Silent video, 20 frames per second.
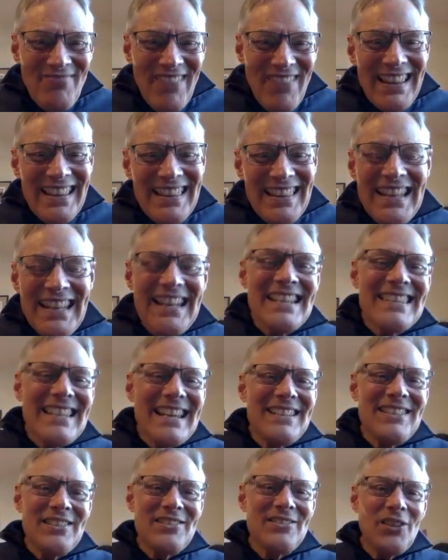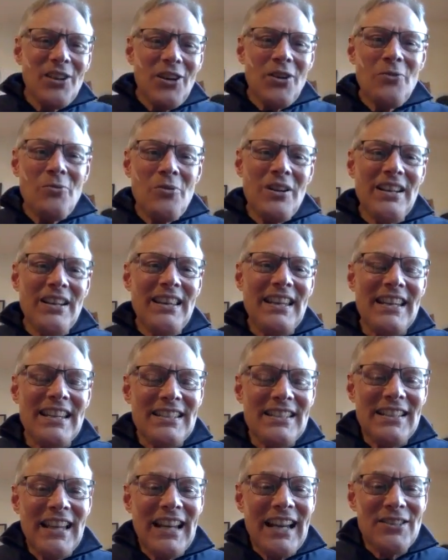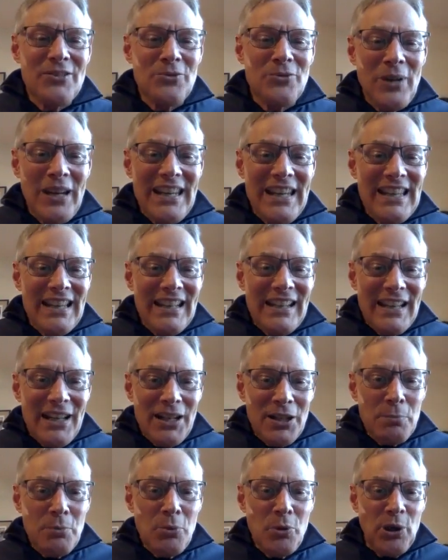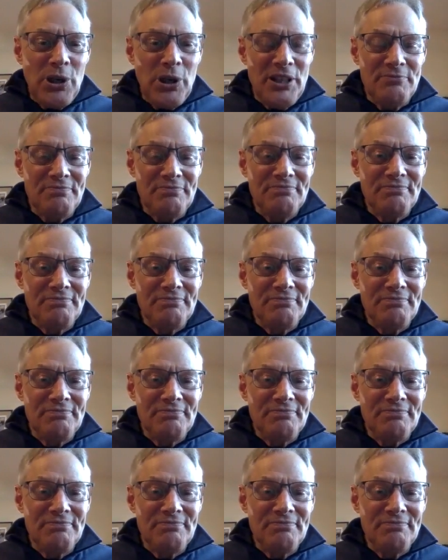The thing is, I saw one of these last week in an airport.